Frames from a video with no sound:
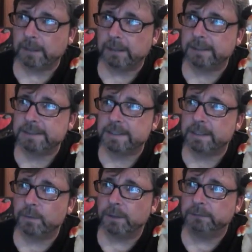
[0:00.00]
I tell
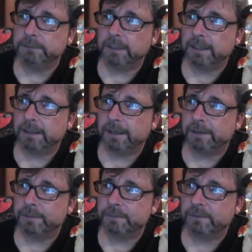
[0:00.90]
you what,
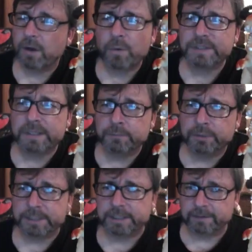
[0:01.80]
I always get
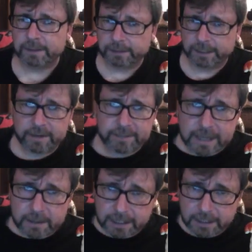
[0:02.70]
impressed every now and again. Every
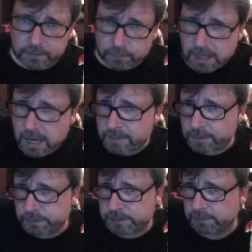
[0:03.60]
now and again, he'll
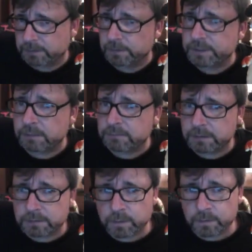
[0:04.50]
comment on something or send me
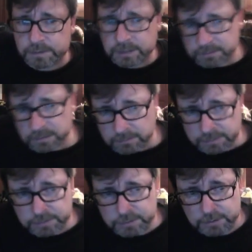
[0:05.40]
a note or send me a
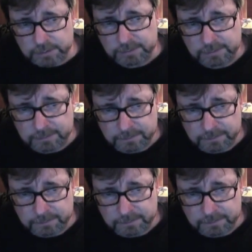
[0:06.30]
message and